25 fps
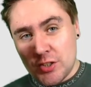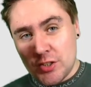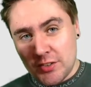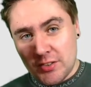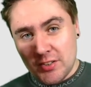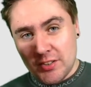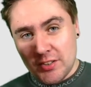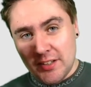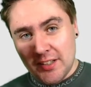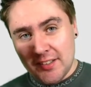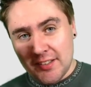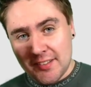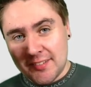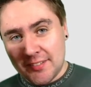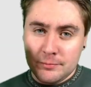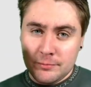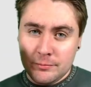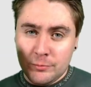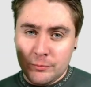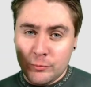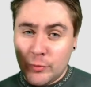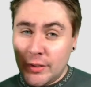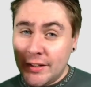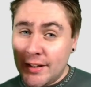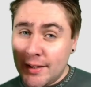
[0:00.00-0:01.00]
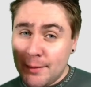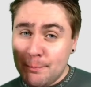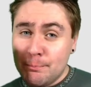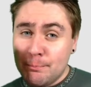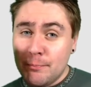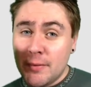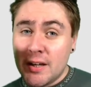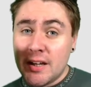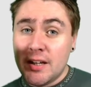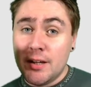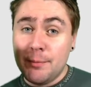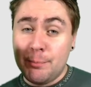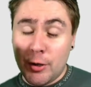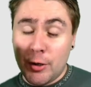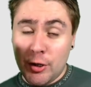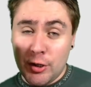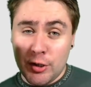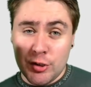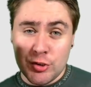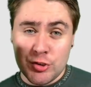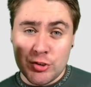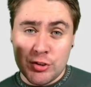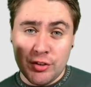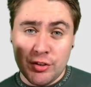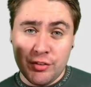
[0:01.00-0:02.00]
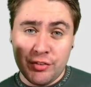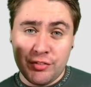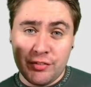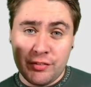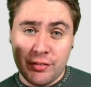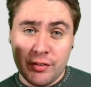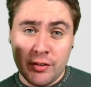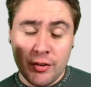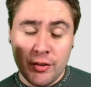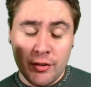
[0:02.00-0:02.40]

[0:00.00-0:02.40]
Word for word: to this where they may purchase